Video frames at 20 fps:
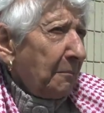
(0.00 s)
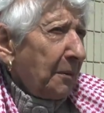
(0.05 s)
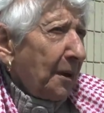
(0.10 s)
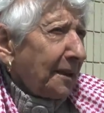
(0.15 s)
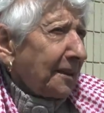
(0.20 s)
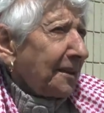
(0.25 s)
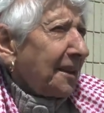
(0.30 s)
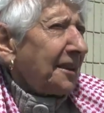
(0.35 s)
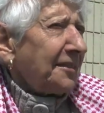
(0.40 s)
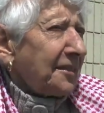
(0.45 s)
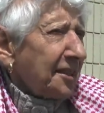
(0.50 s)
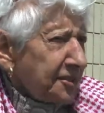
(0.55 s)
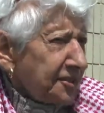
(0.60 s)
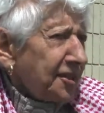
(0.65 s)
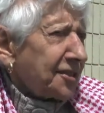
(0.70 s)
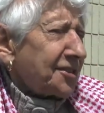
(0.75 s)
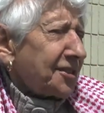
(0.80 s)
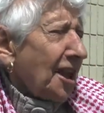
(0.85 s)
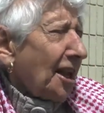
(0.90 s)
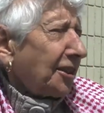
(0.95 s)
But this
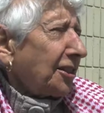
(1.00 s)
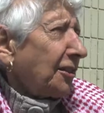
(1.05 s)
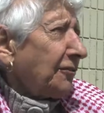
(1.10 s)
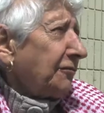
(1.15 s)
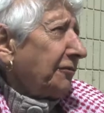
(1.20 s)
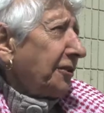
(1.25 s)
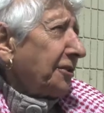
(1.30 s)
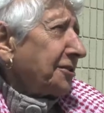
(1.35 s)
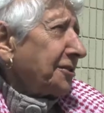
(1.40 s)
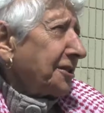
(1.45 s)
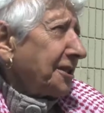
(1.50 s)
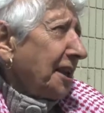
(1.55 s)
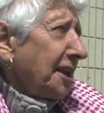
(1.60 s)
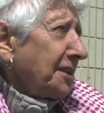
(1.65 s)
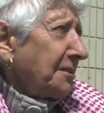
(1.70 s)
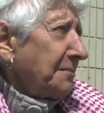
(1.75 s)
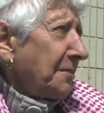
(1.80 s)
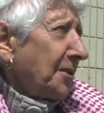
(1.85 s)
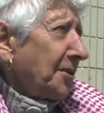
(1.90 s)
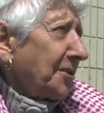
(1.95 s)
is not the first
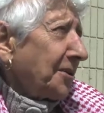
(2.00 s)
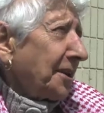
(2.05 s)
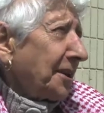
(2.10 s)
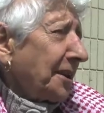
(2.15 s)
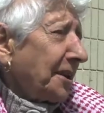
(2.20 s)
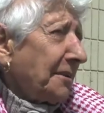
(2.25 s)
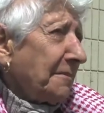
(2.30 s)
state murder.